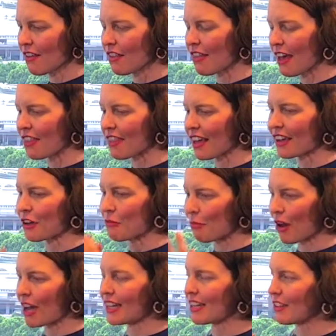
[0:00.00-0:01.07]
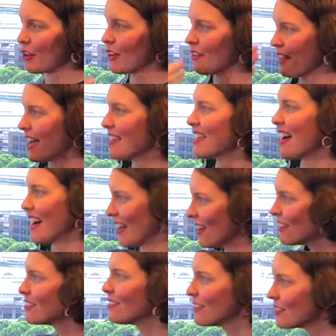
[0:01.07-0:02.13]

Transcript: they're combining that data